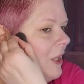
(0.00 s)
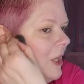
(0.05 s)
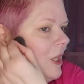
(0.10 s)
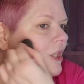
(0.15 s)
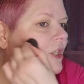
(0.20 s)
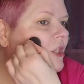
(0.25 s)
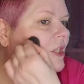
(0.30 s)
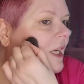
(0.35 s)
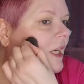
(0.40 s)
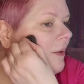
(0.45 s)

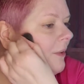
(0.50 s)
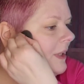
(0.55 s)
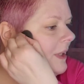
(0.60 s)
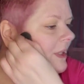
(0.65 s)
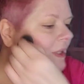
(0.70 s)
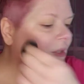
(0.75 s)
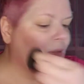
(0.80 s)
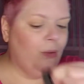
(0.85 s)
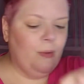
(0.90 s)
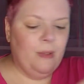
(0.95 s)
sharing
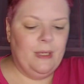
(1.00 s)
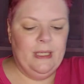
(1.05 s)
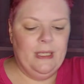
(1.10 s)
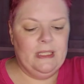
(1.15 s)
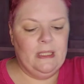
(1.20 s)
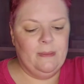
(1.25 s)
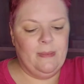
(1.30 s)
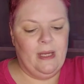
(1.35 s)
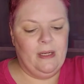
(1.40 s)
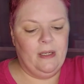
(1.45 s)
stories
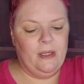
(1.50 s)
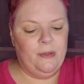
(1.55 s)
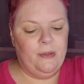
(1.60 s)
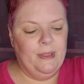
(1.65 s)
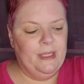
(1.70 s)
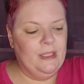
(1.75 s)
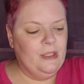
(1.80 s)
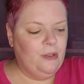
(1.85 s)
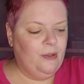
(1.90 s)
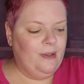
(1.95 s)
about a
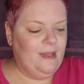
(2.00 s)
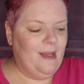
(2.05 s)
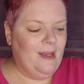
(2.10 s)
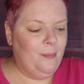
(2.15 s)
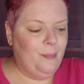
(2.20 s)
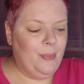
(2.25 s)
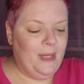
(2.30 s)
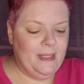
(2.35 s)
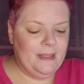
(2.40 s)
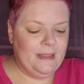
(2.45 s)
creature
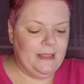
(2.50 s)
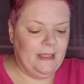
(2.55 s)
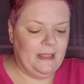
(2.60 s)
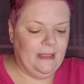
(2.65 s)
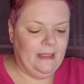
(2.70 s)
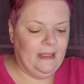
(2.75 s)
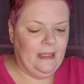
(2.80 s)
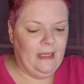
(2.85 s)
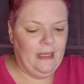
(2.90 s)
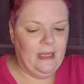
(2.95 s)
that
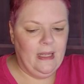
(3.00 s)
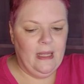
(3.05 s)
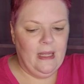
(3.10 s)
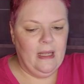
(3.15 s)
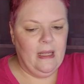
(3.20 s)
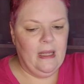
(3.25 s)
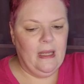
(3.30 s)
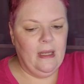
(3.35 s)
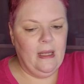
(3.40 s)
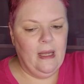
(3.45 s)
basically
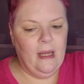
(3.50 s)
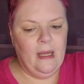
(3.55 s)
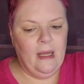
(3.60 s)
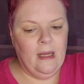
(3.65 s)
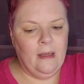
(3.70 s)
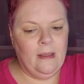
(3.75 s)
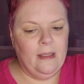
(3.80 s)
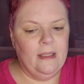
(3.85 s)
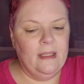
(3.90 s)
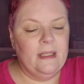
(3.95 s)

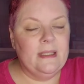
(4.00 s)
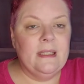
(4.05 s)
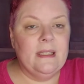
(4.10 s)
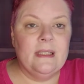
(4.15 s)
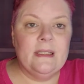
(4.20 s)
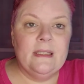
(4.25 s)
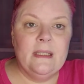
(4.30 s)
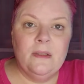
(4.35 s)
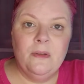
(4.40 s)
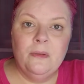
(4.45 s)

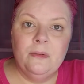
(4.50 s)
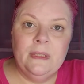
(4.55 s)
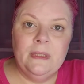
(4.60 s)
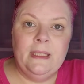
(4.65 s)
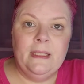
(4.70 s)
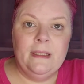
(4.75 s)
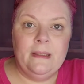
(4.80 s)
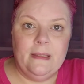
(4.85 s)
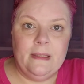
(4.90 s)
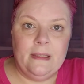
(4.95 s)
existed
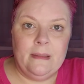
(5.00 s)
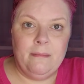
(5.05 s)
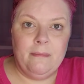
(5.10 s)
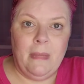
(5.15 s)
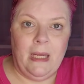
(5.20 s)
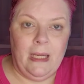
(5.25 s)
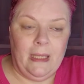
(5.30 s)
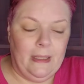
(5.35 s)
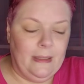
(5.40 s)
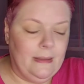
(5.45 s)
only in his
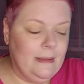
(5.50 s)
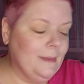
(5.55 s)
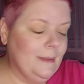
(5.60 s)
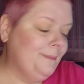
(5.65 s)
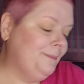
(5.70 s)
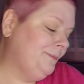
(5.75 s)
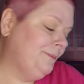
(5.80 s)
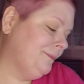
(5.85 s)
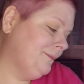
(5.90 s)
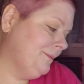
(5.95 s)
mind.
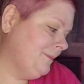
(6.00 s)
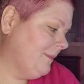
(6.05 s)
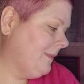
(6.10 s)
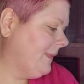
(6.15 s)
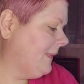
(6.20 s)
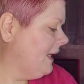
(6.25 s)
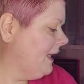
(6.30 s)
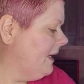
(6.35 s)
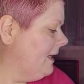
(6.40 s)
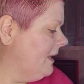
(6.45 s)

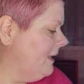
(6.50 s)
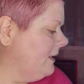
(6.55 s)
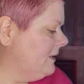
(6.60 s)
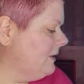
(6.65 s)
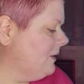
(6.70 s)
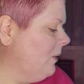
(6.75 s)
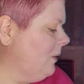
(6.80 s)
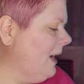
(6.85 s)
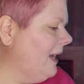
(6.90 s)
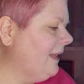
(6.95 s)

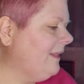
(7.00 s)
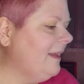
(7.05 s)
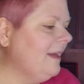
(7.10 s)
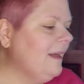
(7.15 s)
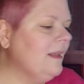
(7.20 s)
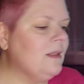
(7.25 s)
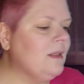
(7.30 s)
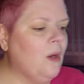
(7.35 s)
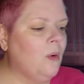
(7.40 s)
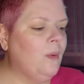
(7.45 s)
So I think
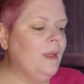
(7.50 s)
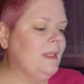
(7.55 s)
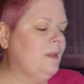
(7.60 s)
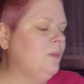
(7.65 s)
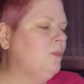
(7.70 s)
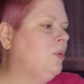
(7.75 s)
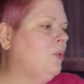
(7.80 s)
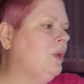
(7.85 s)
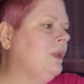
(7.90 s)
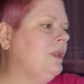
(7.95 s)
it's always
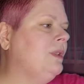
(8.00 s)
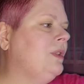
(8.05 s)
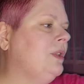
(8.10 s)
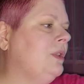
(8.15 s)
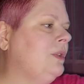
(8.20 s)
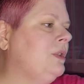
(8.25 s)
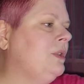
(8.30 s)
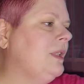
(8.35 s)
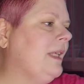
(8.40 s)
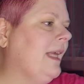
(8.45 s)
important to
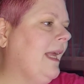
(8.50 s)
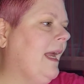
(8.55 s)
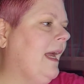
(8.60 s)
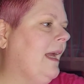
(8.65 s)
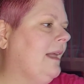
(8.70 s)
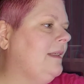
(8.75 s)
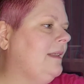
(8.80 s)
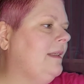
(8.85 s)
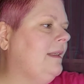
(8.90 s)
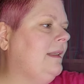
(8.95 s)
look
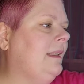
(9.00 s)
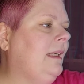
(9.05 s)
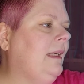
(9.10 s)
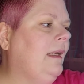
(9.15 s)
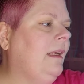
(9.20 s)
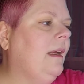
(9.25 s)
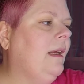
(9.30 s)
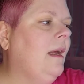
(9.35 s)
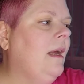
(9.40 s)
at the